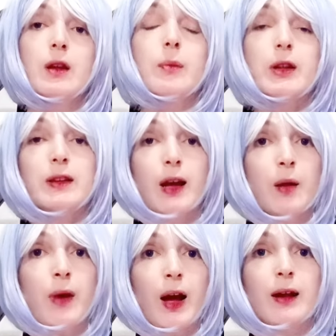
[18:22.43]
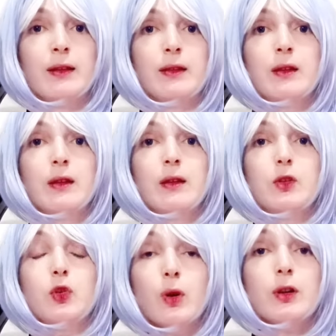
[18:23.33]
But come on,
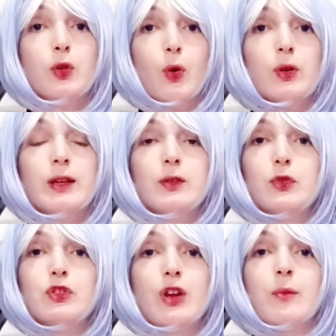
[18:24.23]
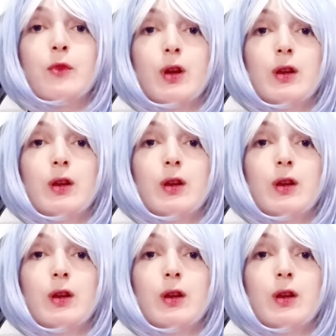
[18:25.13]
you are talking to someone